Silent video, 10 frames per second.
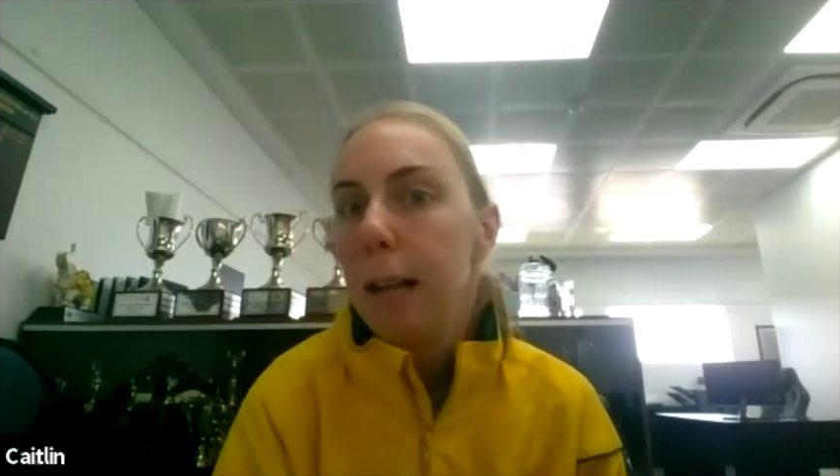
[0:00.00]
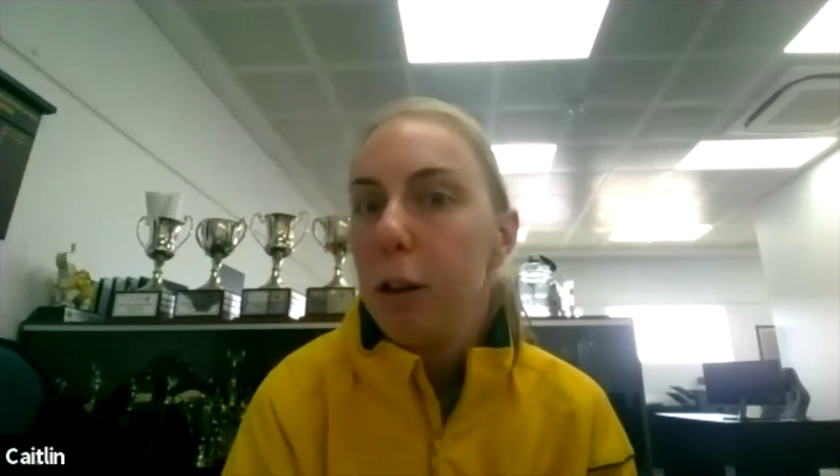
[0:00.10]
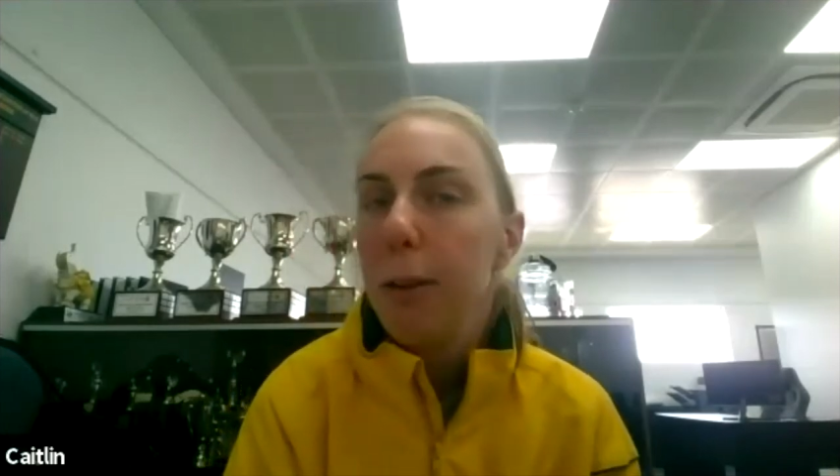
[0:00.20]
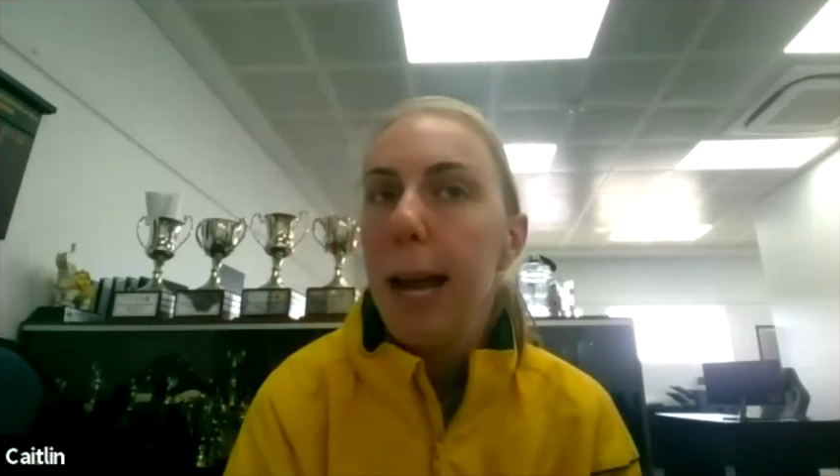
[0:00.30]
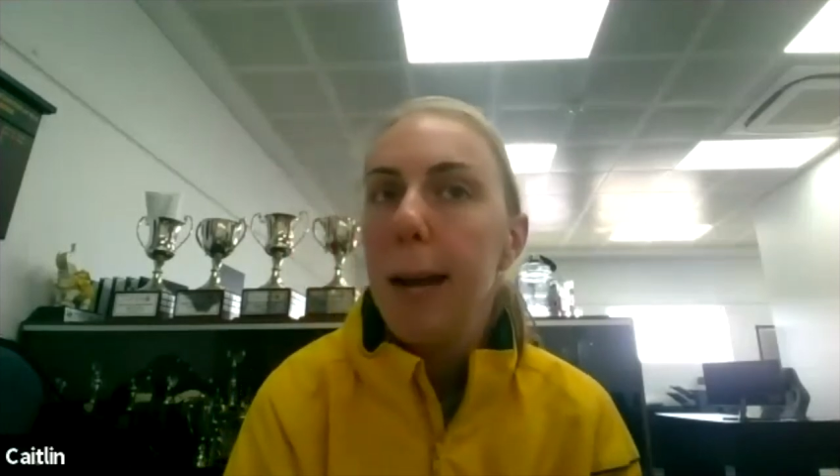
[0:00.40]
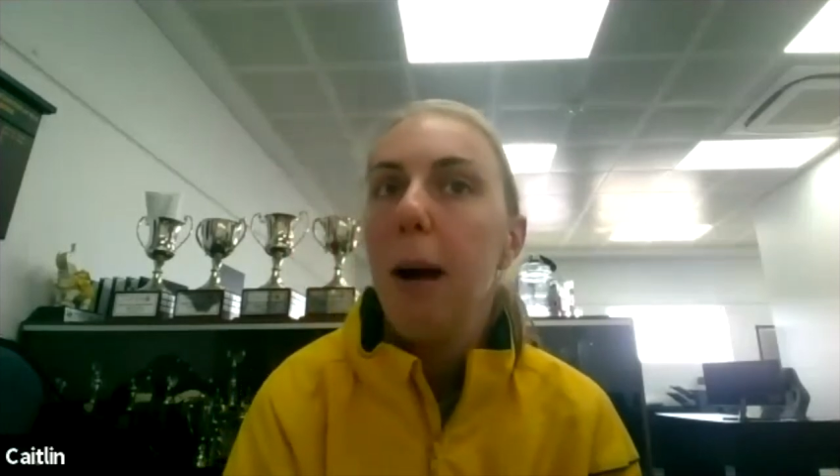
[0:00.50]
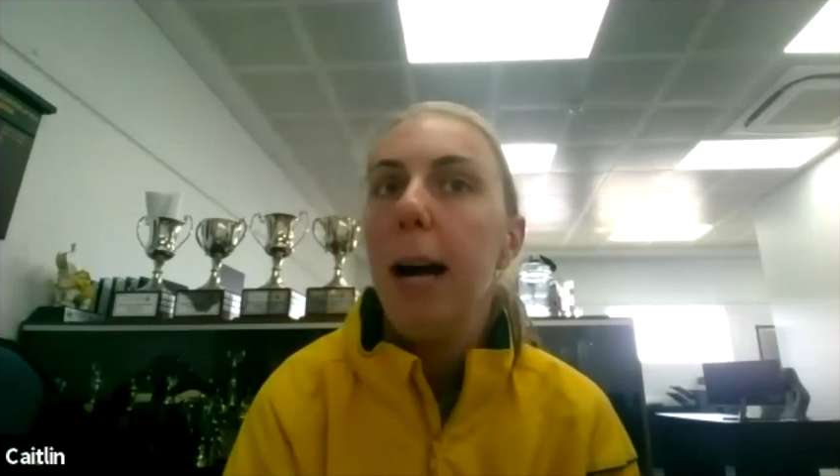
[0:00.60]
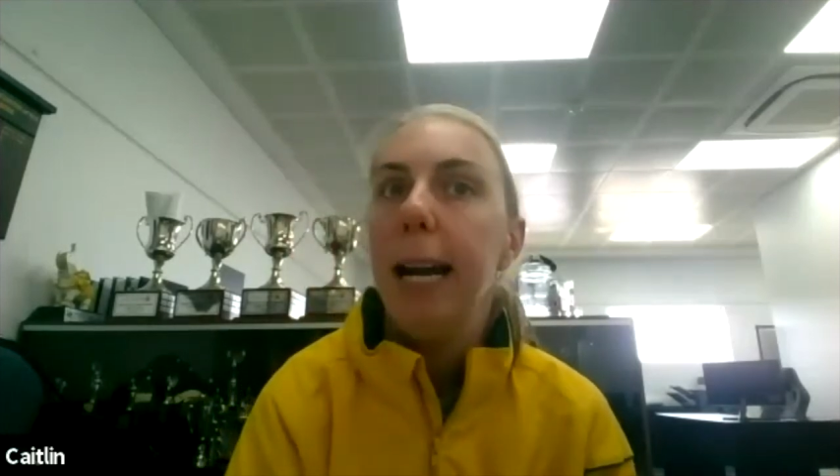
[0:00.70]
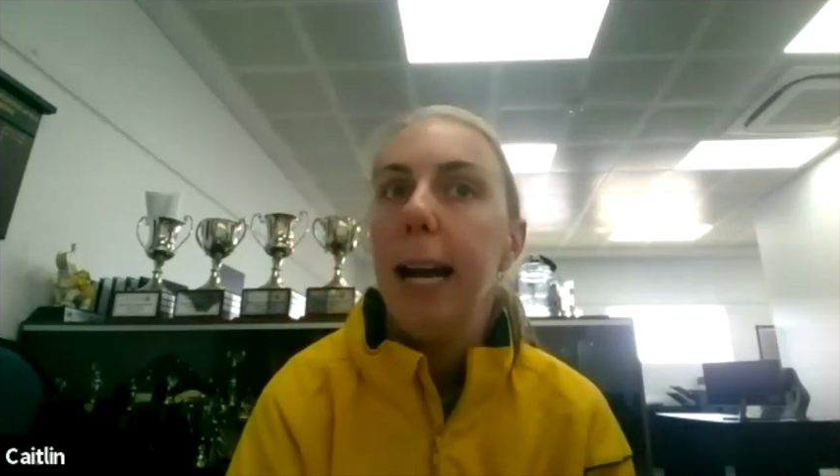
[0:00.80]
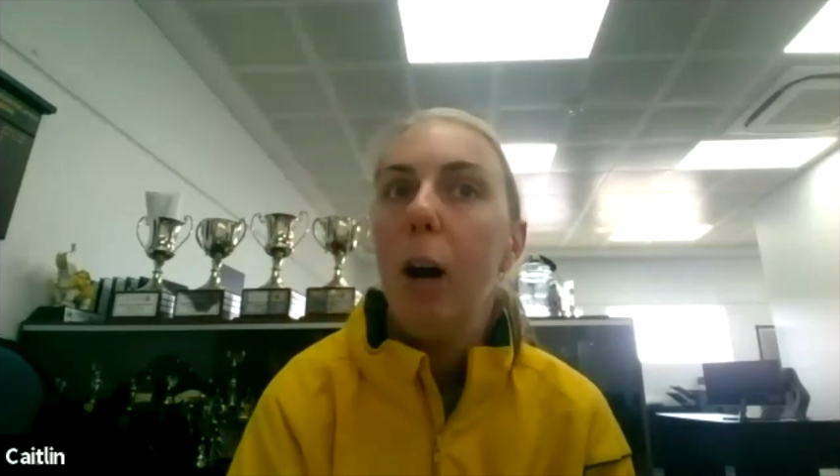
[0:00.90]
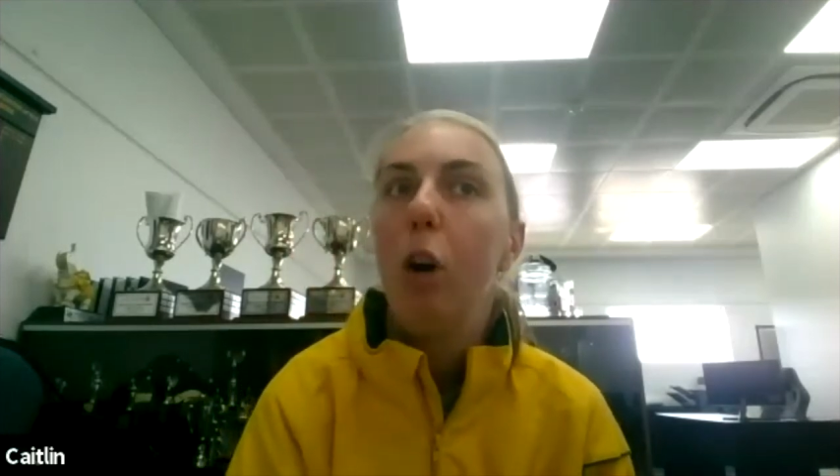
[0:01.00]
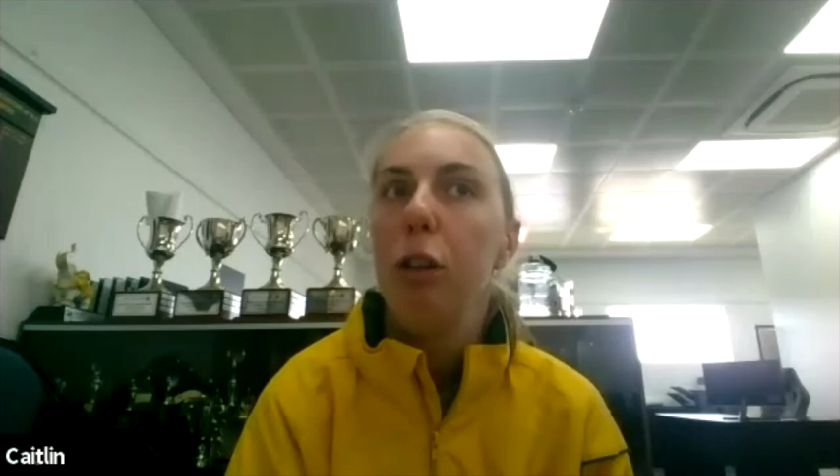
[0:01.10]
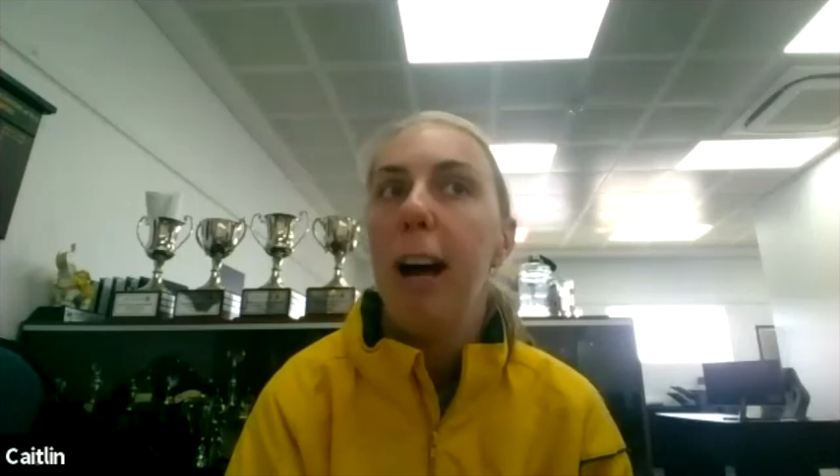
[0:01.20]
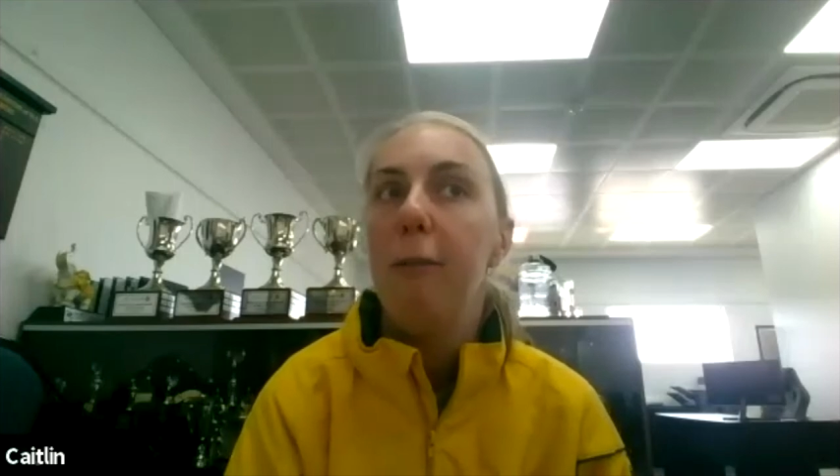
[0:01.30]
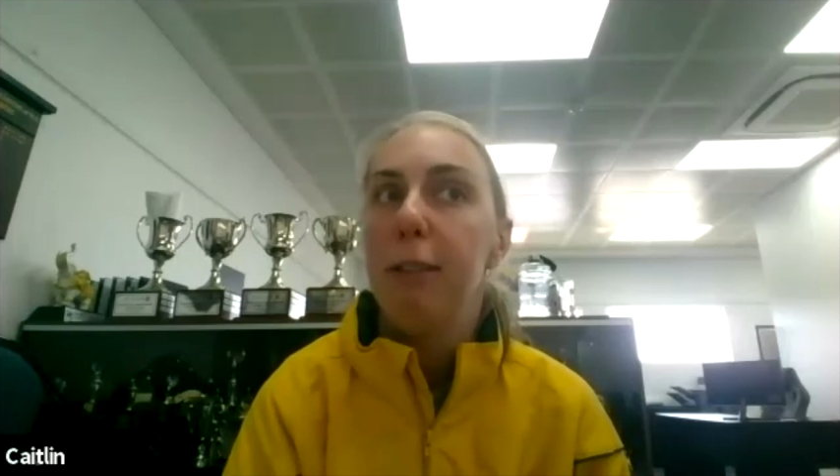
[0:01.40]
So they might
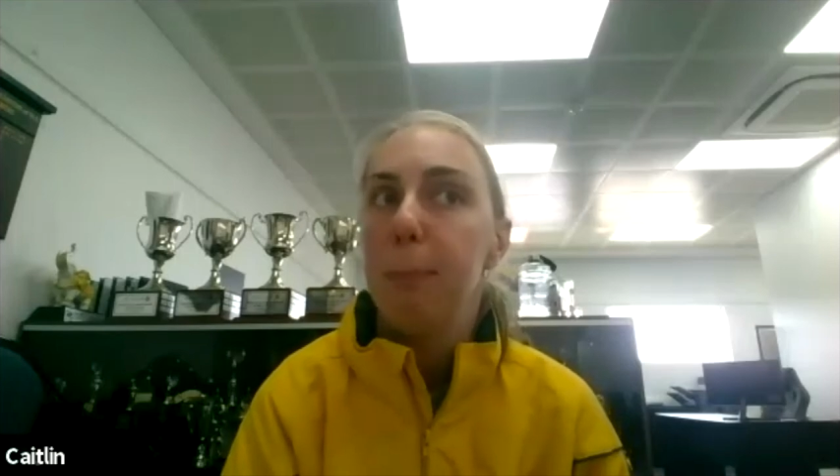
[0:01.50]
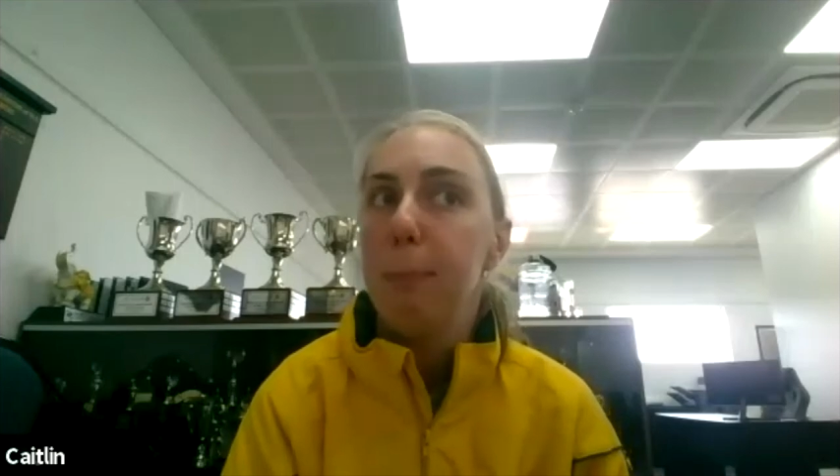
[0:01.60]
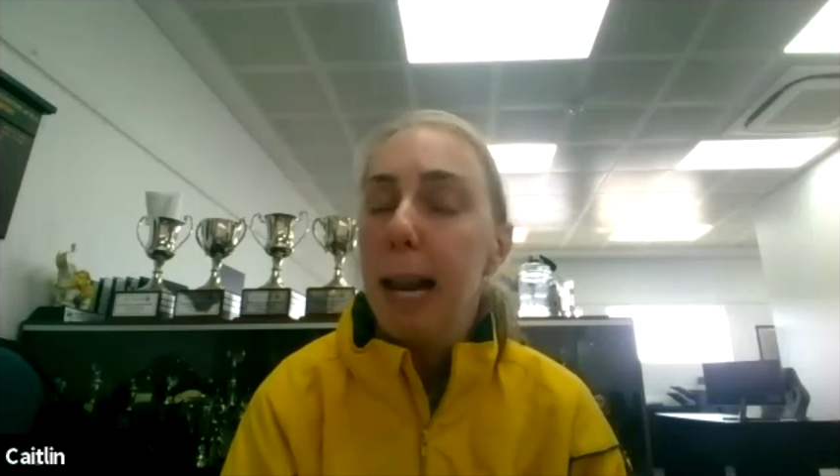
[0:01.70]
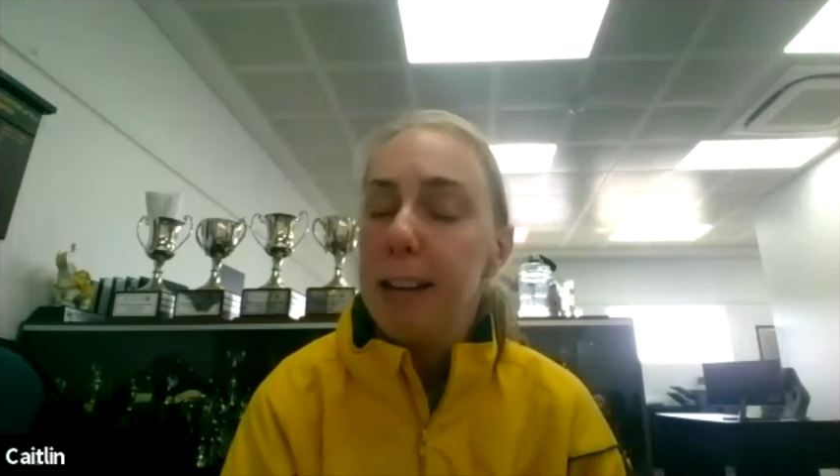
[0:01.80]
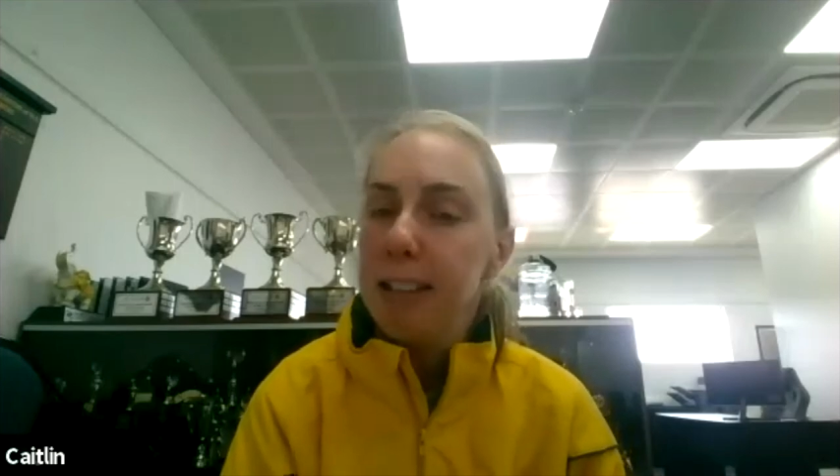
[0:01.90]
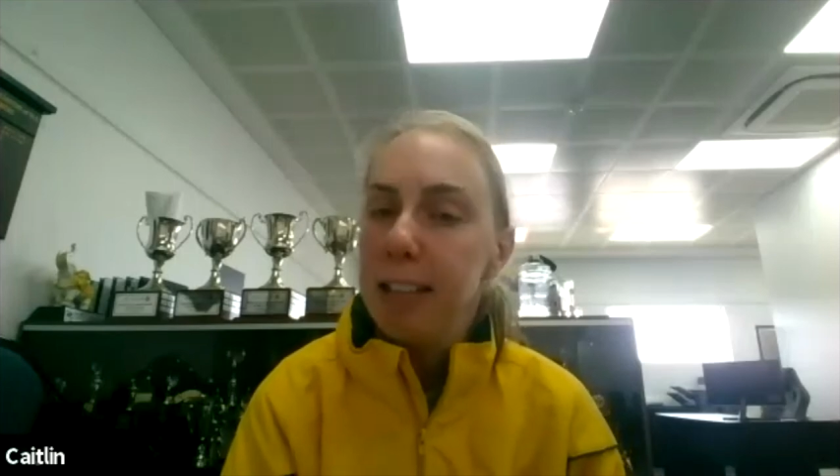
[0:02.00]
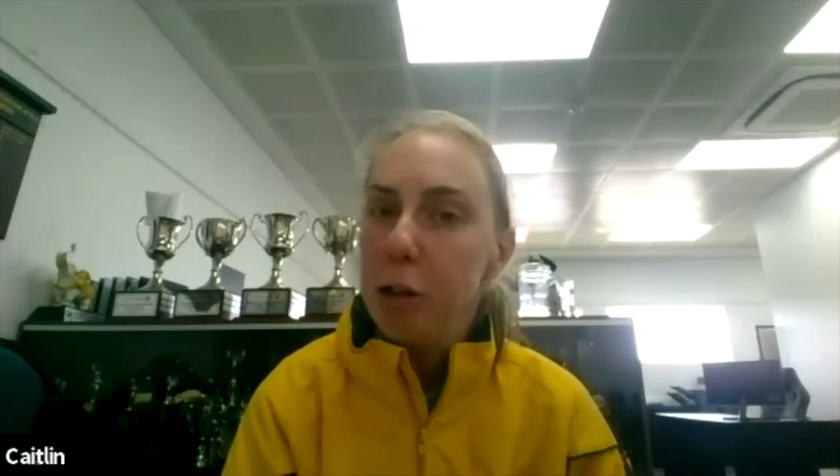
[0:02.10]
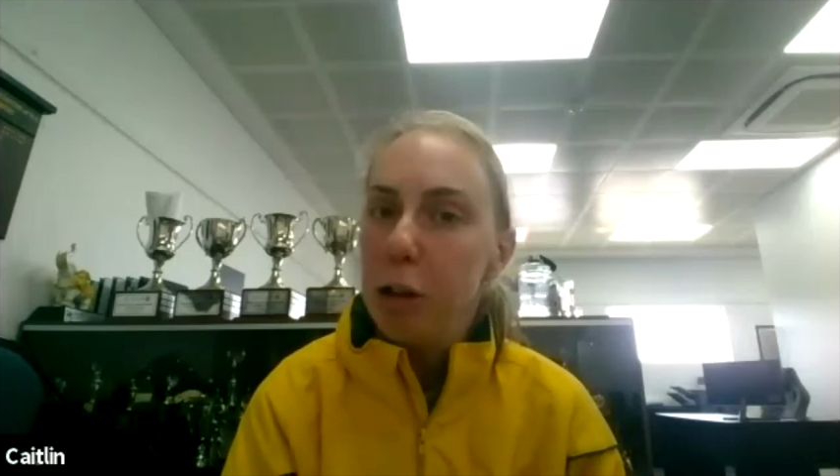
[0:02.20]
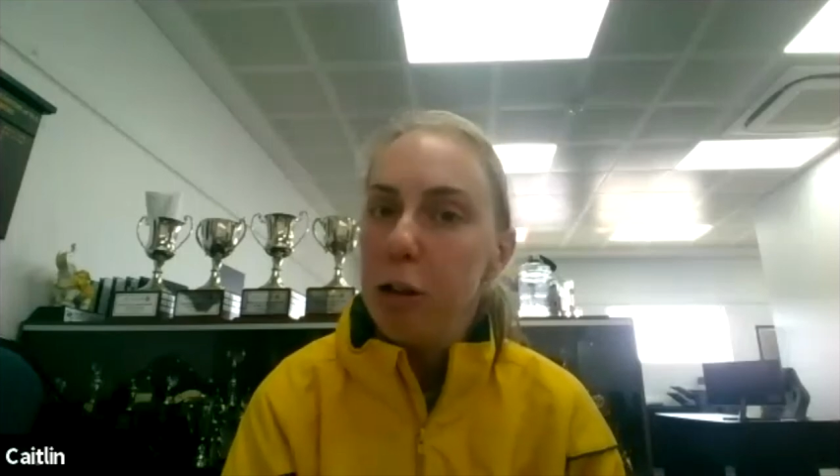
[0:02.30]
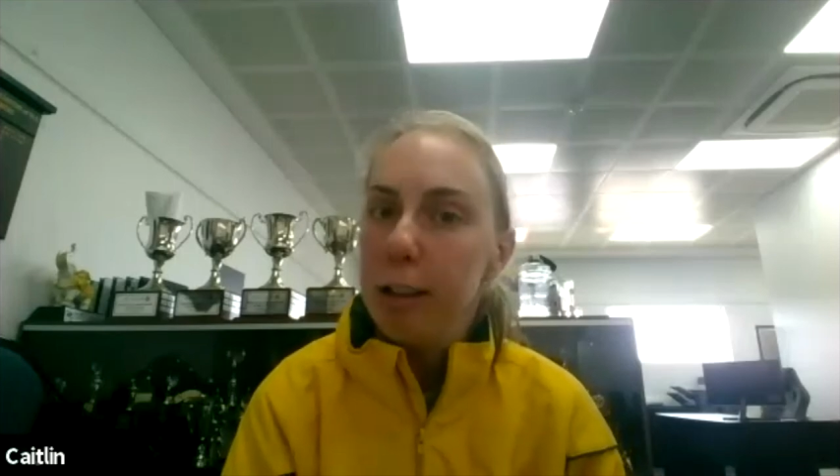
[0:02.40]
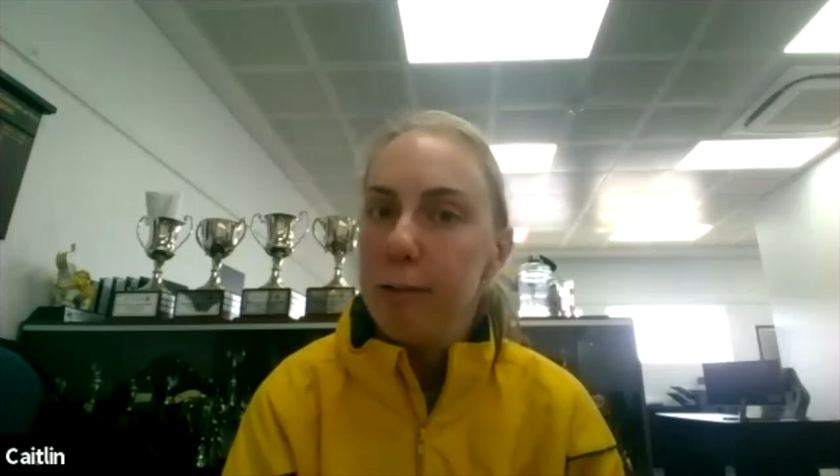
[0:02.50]
also have some balance issues